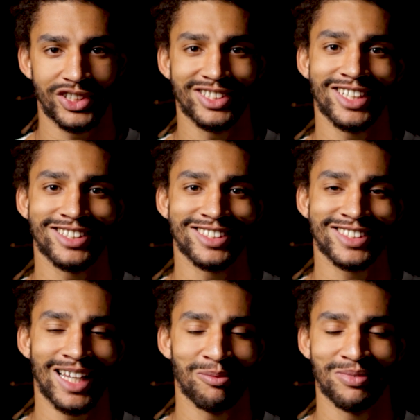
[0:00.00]
She said that
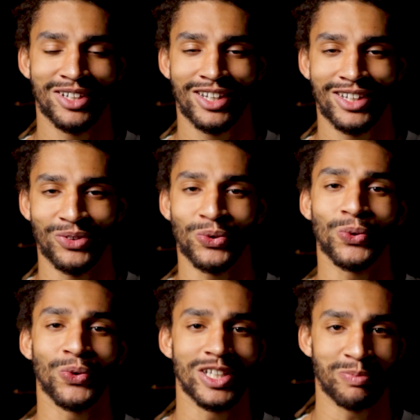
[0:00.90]
Sam had
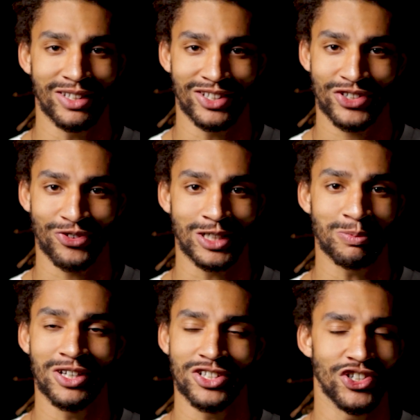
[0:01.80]
always been the
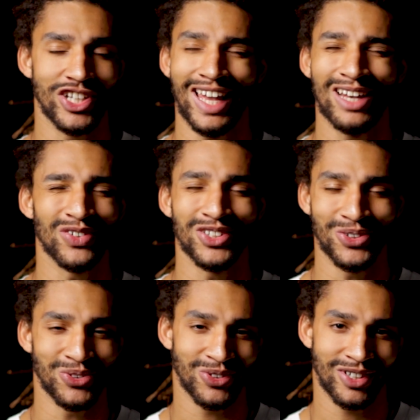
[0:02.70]
strongest person she ever
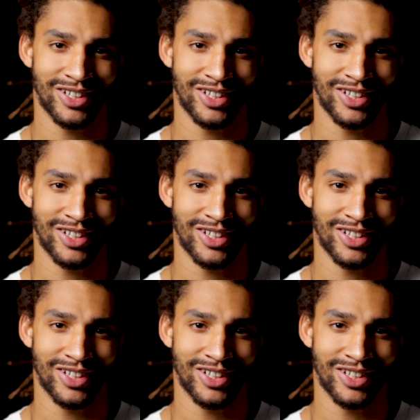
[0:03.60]
knew.